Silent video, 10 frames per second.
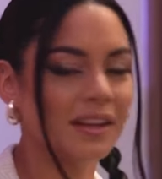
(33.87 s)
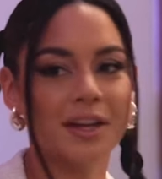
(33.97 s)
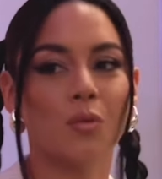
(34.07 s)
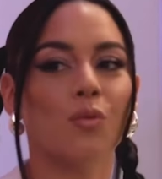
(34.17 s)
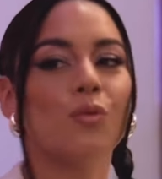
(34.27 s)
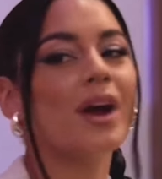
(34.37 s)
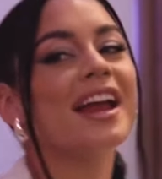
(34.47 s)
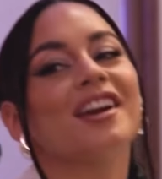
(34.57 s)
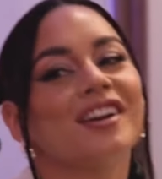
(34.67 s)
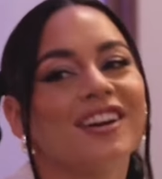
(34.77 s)
like
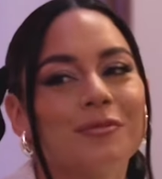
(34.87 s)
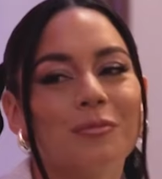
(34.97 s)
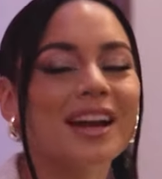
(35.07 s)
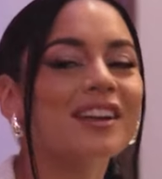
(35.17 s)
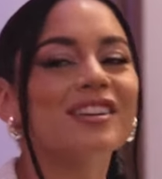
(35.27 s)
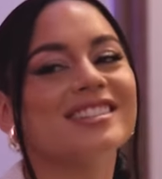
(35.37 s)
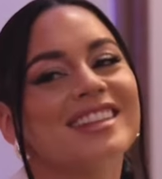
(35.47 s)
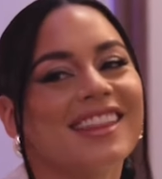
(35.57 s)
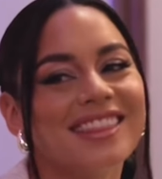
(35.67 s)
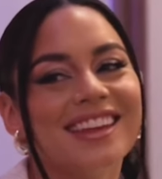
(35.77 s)
where is
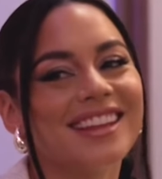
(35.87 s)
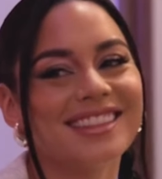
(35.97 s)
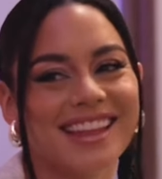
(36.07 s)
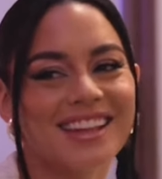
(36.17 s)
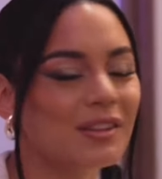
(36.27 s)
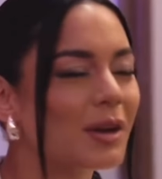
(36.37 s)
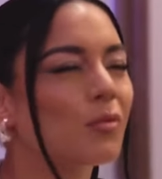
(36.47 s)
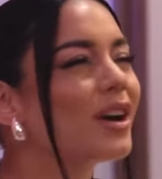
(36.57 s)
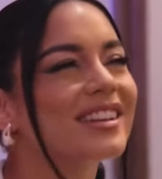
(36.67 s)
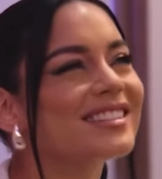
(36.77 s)
that thing that like
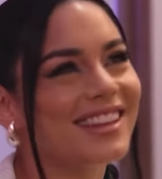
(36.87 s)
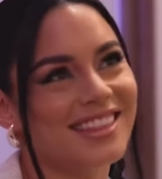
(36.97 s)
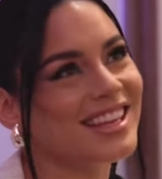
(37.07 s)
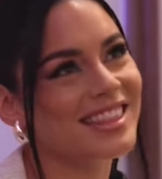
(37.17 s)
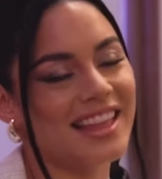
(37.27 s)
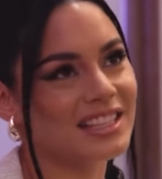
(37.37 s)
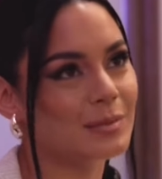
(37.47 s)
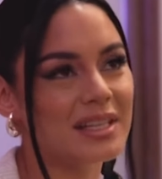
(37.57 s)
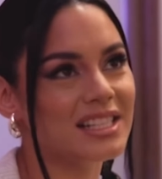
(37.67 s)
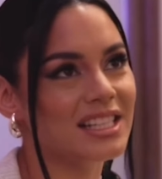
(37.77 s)
what is that thing that's
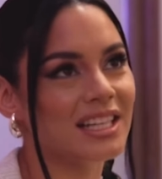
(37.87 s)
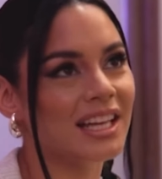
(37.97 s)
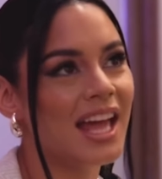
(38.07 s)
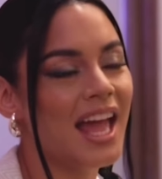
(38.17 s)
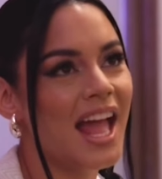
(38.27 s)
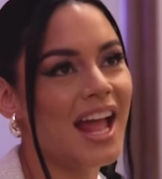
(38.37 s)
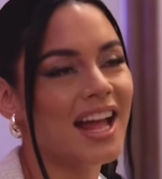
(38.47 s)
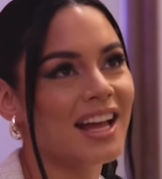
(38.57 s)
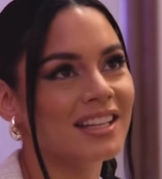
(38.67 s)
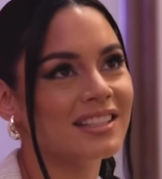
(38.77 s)
missing?
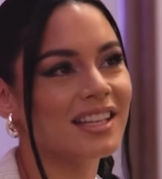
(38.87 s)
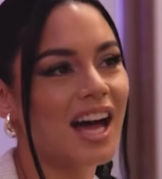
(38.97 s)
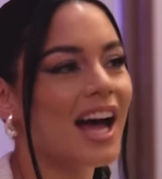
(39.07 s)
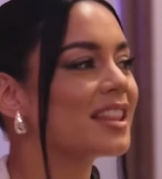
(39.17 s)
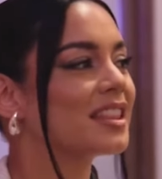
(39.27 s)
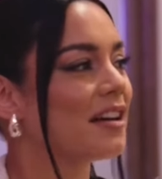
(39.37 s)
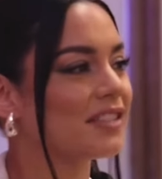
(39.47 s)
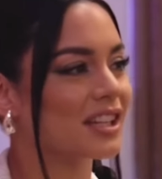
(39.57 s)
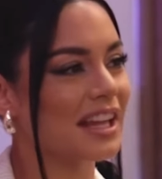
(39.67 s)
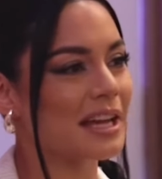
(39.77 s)
And I
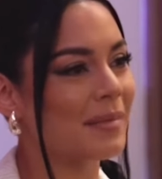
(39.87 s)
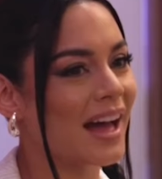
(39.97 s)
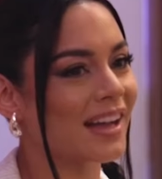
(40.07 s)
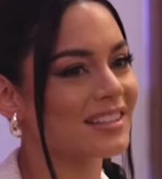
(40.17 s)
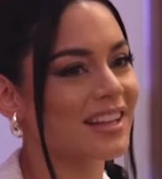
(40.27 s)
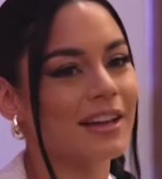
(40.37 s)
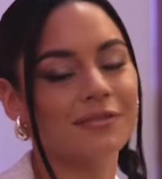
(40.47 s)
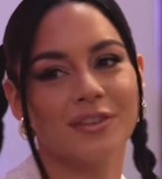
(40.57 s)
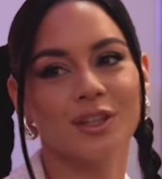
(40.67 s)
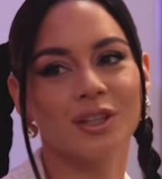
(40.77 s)
love a clay mask. I
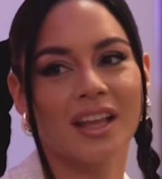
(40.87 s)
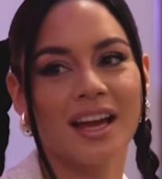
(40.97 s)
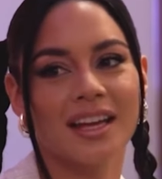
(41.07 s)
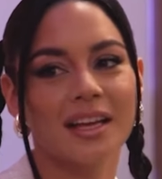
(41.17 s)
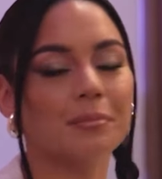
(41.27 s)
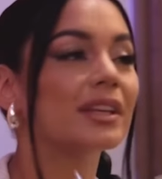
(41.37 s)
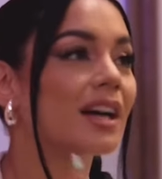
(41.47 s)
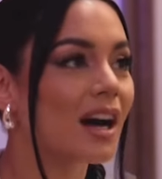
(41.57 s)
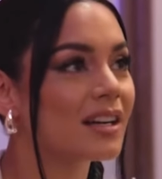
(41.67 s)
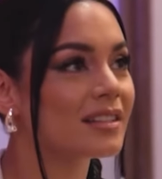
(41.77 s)
feel like
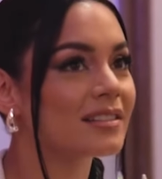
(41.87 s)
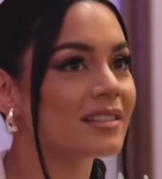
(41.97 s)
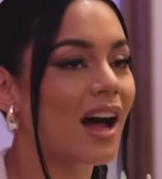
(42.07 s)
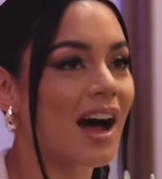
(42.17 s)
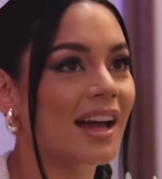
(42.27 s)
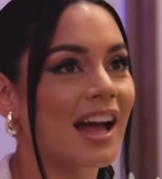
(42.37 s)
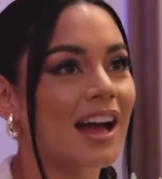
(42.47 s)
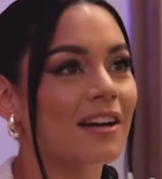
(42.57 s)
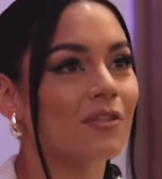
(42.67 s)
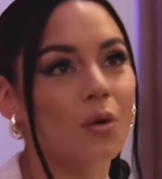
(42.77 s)
because I
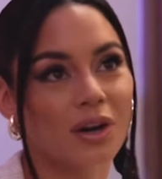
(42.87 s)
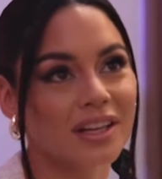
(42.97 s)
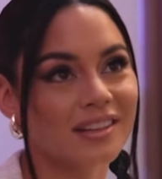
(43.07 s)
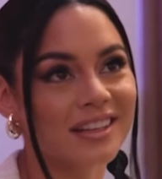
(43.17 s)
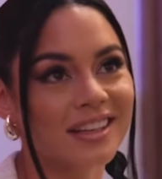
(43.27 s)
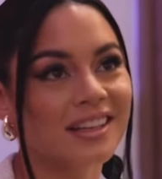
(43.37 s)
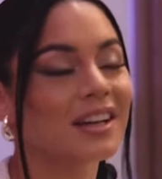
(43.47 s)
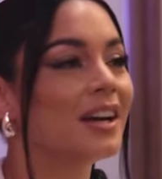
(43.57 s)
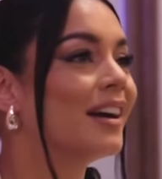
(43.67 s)
have oily,